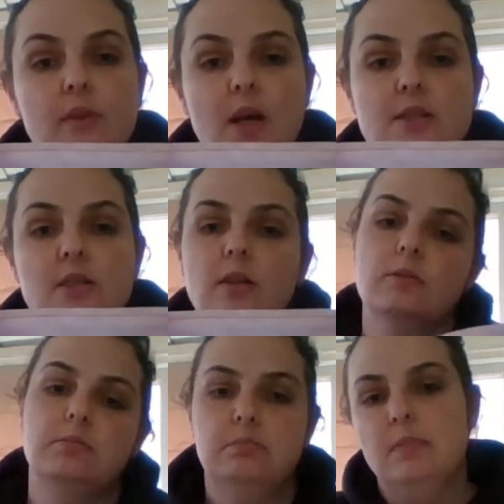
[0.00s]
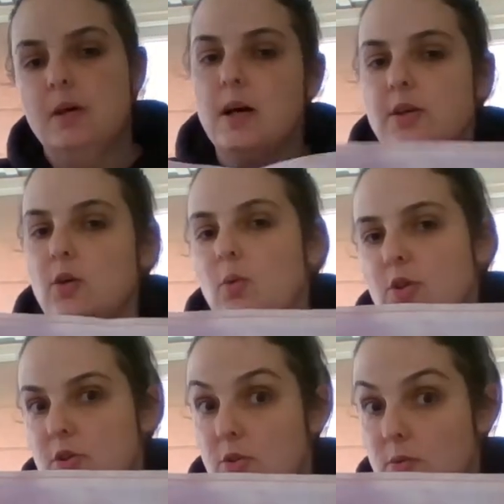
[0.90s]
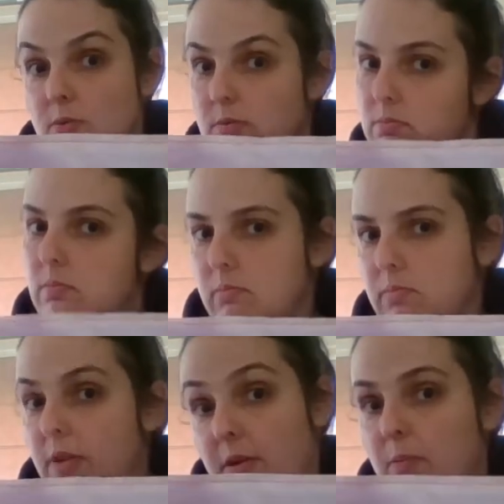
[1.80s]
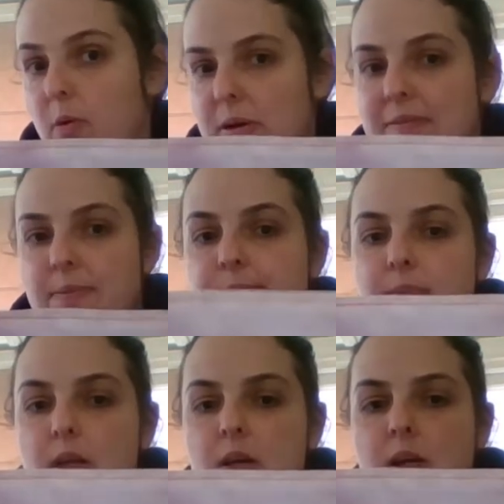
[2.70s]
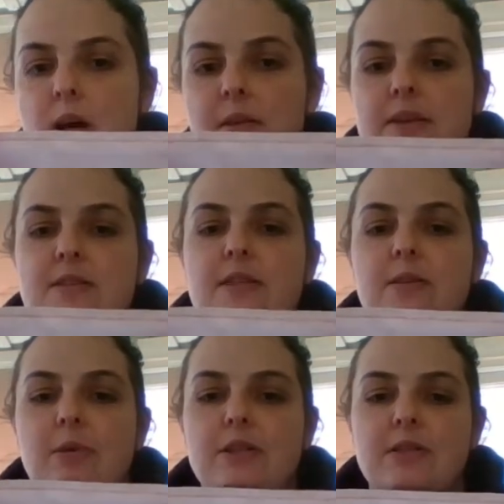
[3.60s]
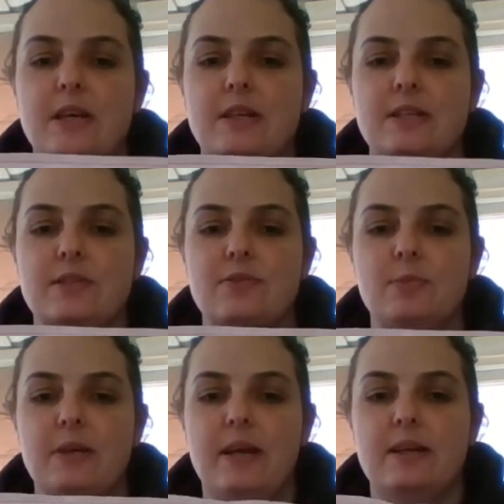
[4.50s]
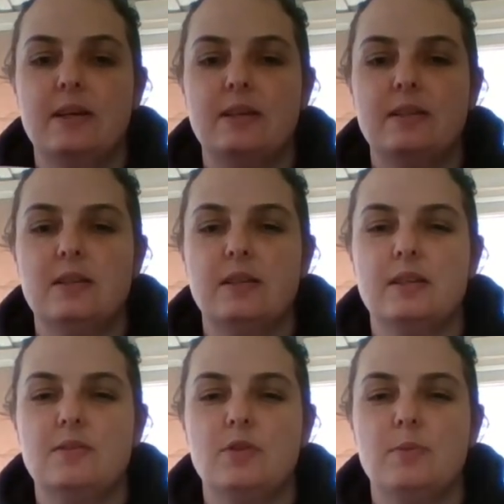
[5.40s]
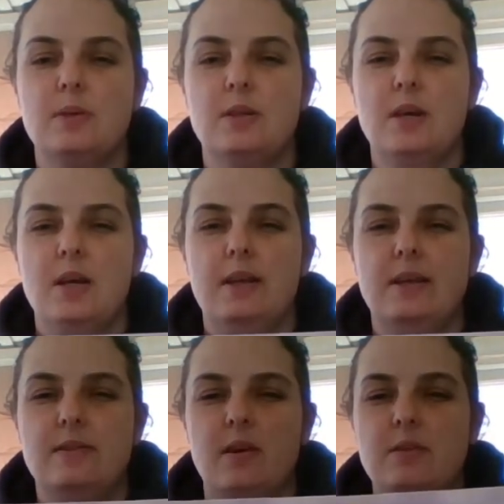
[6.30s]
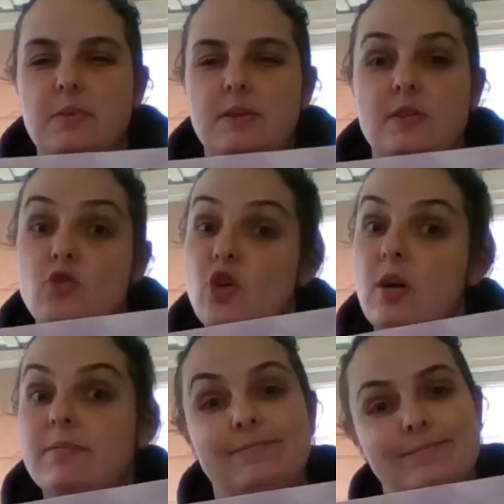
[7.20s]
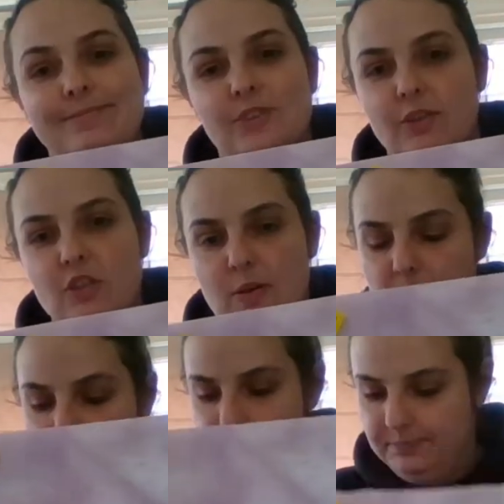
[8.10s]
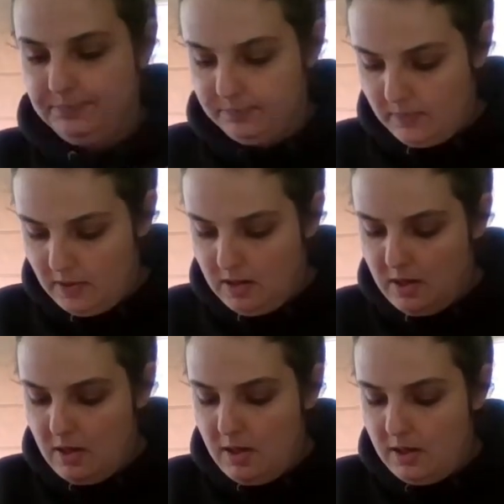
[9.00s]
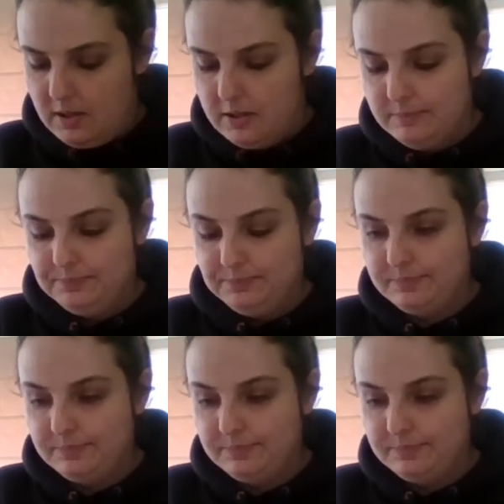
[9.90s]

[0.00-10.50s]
until I know what to call the whatever. This needle minder again is from K, I think is from Lakeside, but it's a Jaffa Gemma.